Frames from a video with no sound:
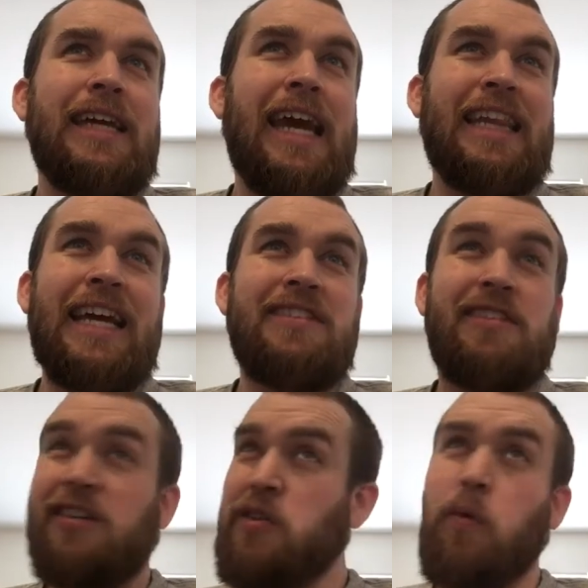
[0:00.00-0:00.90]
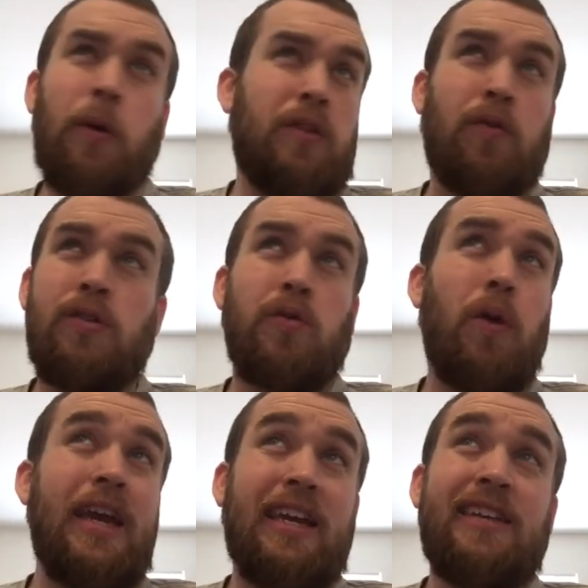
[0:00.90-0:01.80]
and that doesn't work with The Force
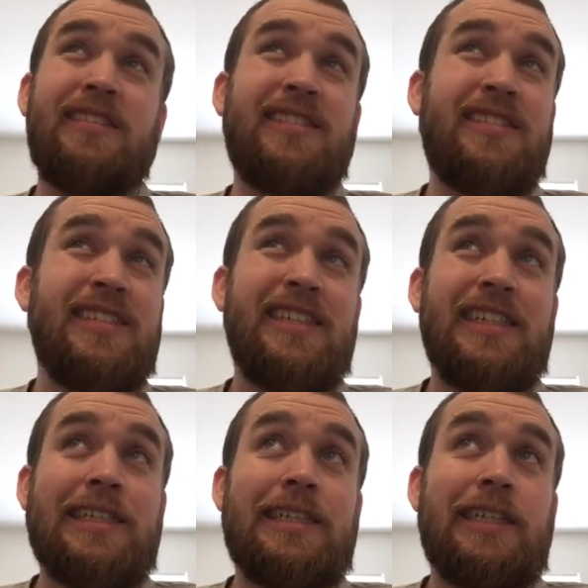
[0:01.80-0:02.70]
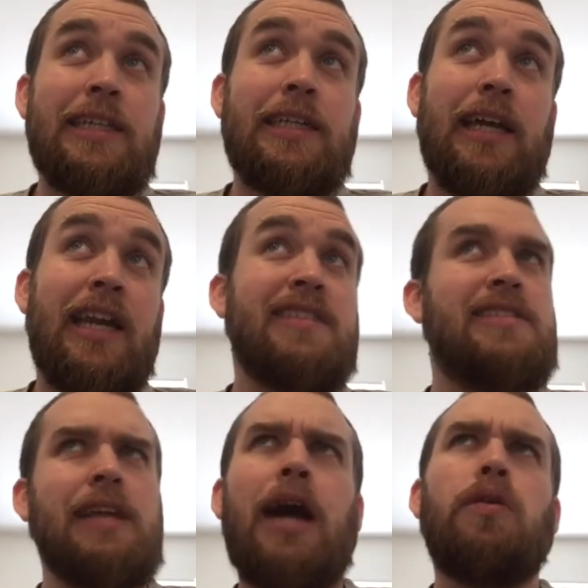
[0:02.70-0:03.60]
Awakens. And it's
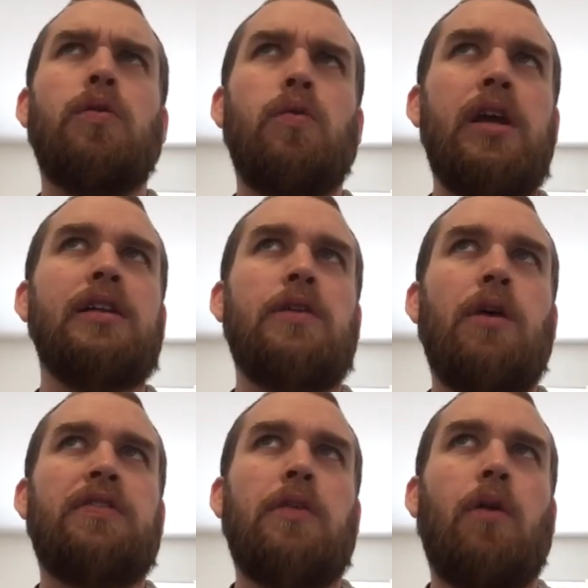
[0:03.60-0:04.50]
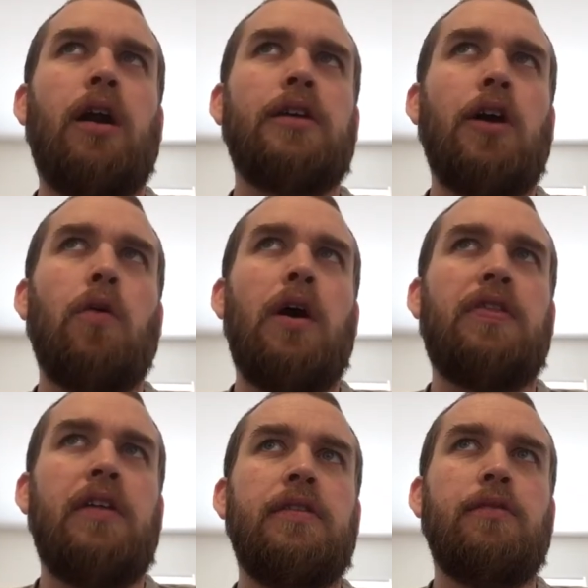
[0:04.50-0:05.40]
not really what they want to go with
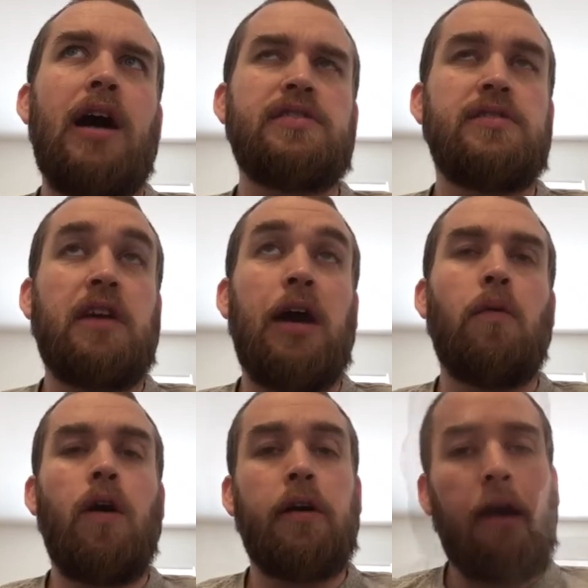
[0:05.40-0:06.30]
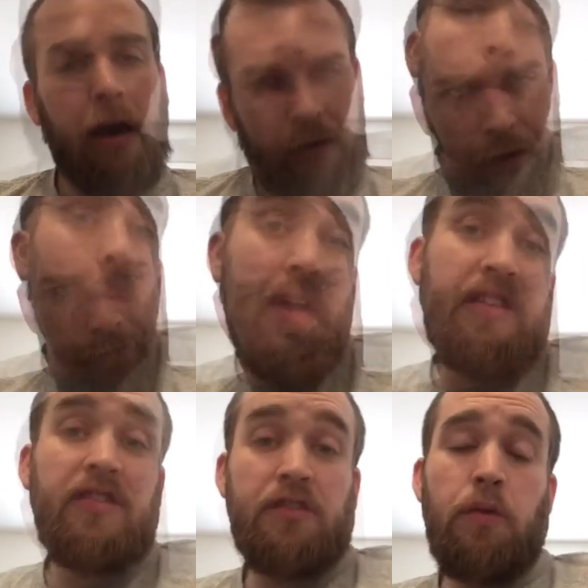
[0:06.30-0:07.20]
The Rise of Skywalker either. What
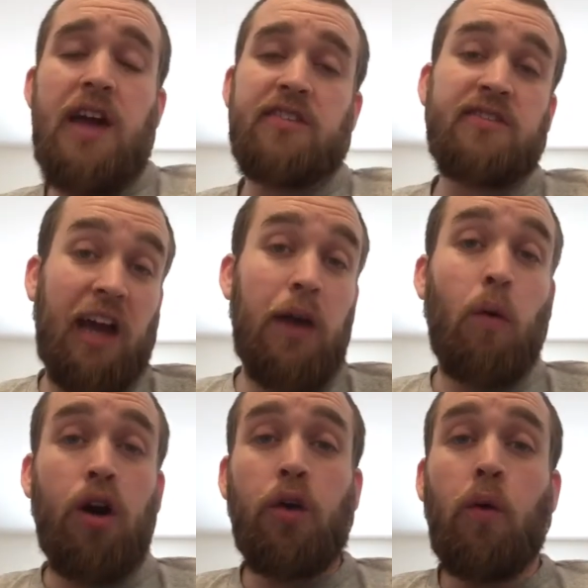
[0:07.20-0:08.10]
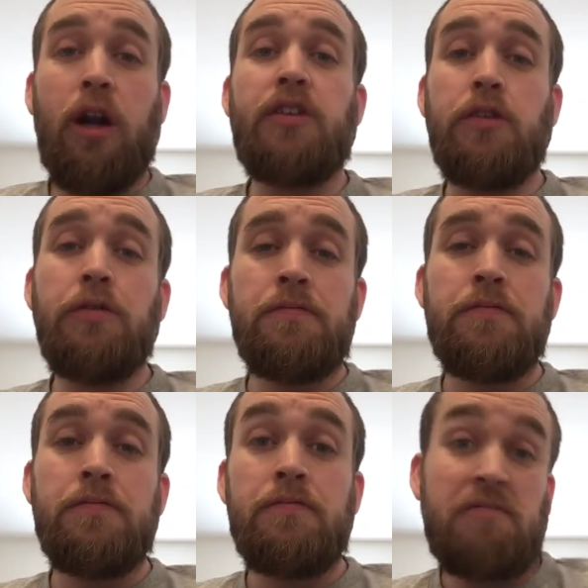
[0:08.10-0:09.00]
does The Rise of Skywalker want to do?
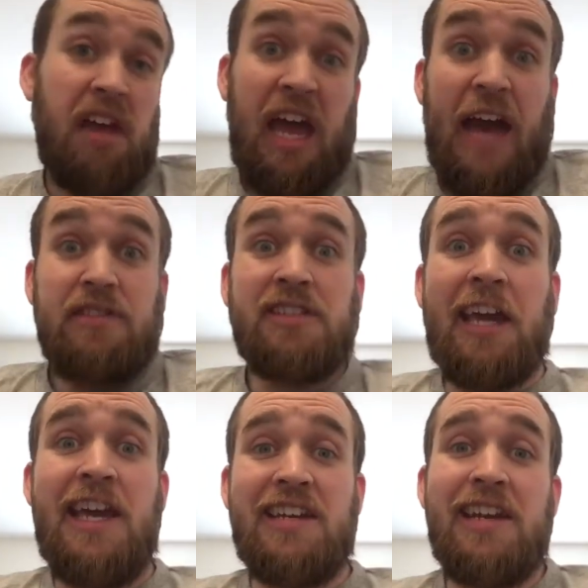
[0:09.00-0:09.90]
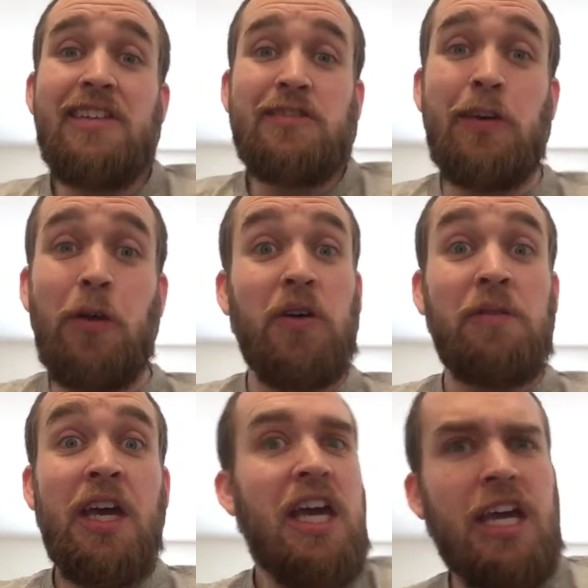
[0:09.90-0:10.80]
Have its cake and eat it too.
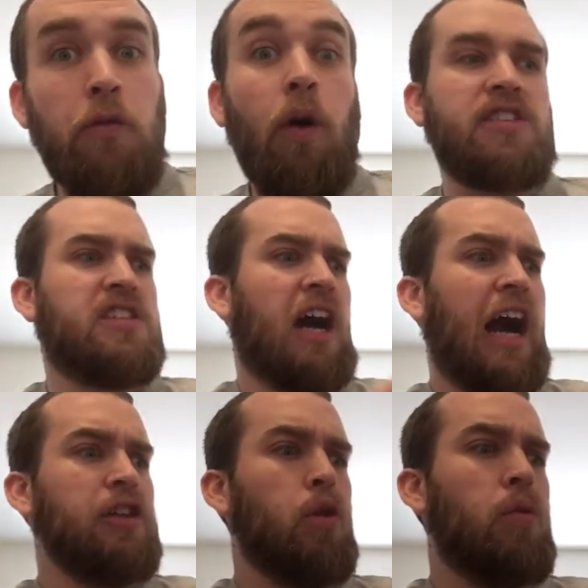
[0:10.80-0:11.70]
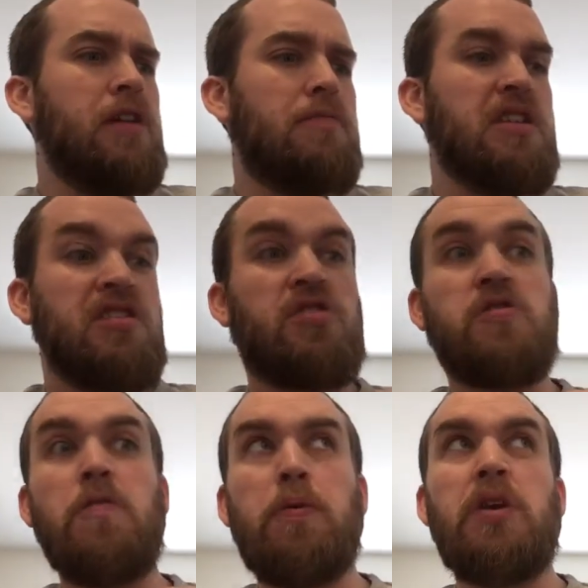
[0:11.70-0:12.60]
It wants Kylo Ren to be the
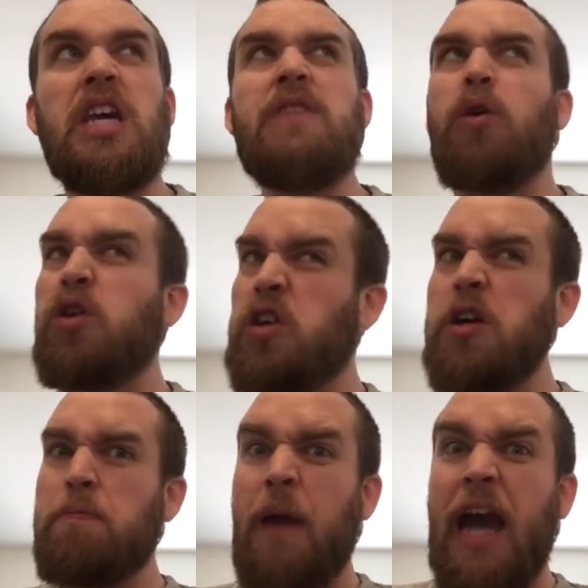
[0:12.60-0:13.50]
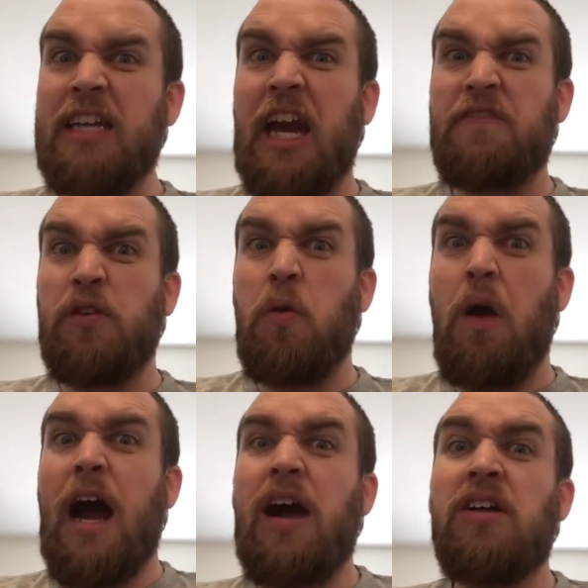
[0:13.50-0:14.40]
super evil good bad guy for a
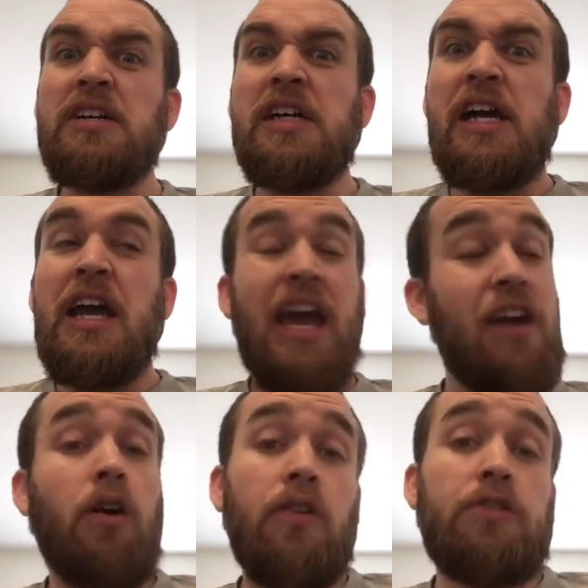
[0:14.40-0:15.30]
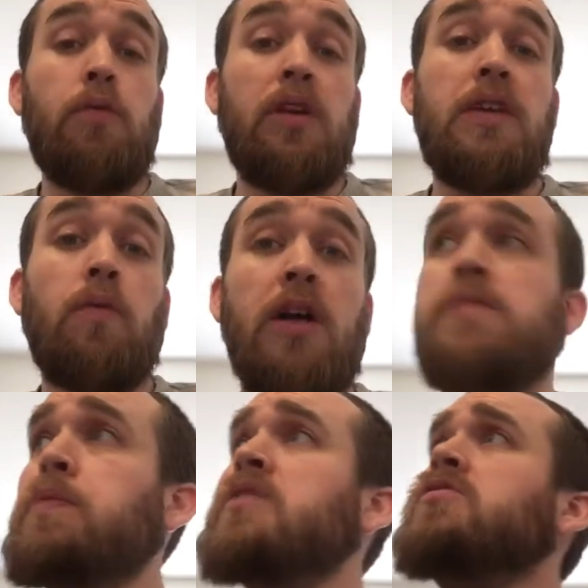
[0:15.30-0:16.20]
while, and it also really wants
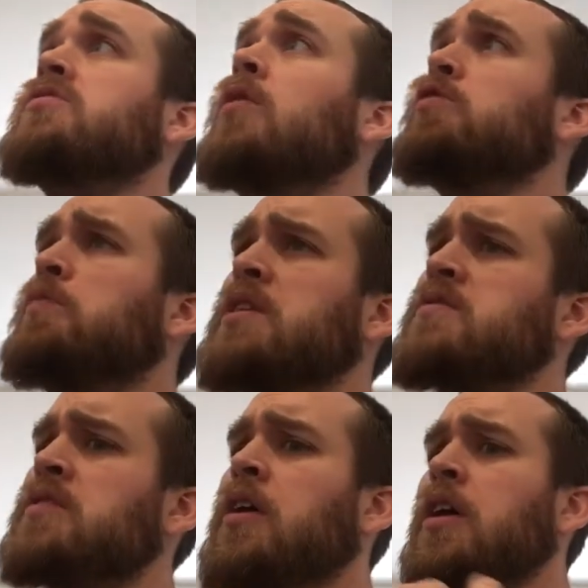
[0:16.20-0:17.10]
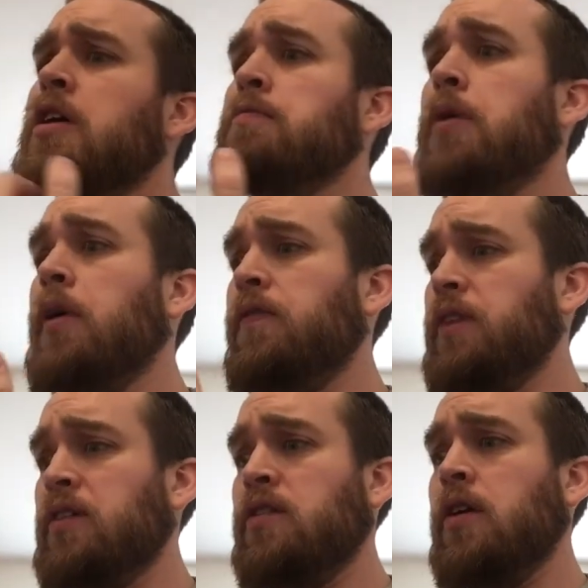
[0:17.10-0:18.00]
Ben Solo to be this
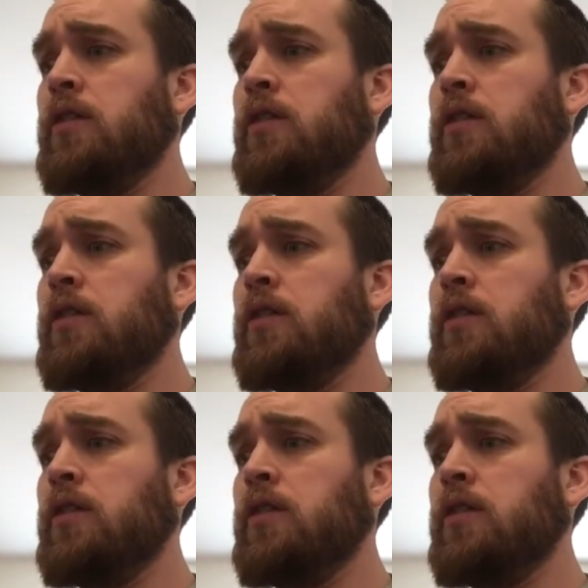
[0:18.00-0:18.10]
perfect,